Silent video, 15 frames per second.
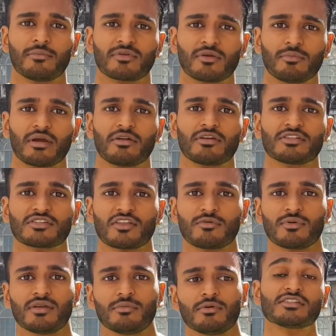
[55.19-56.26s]
comparing you to other
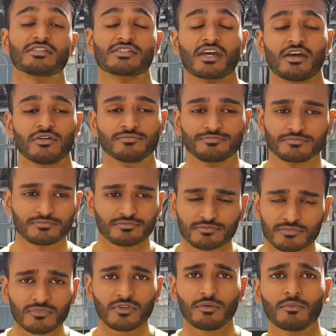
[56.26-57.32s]
people. So
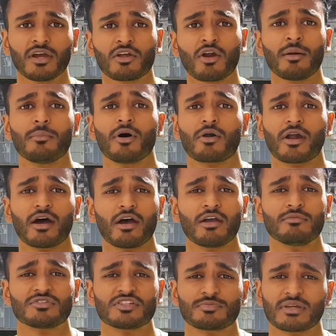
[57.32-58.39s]
my grandma at
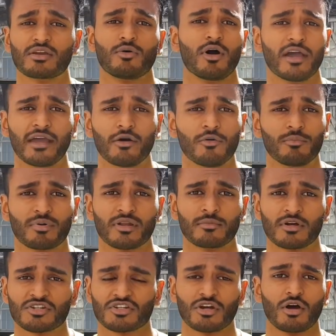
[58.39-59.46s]
home, she's been quite ill pretty
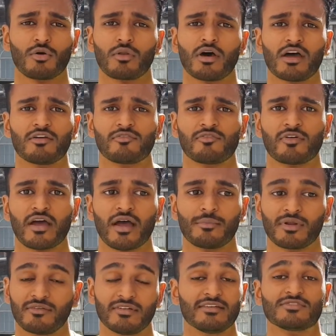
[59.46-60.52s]
much her whole life,
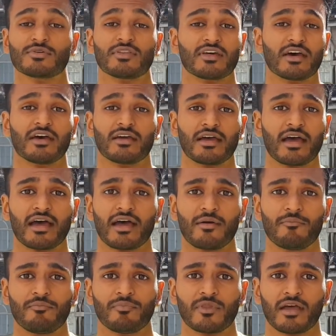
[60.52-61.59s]
and I've lived with her at
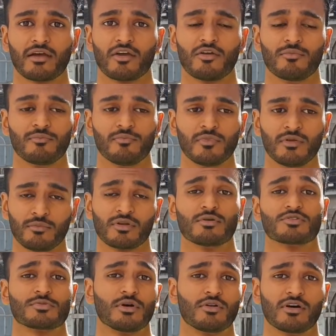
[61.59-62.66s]
home pretty
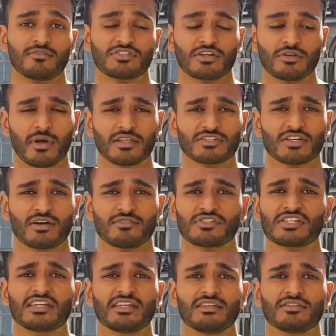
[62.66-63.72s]
much my whole life too. And so I've
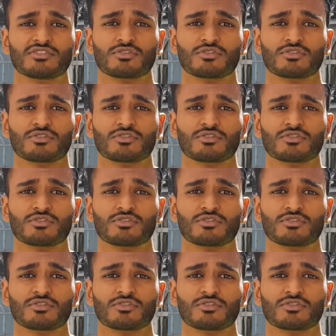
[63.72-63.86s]
seen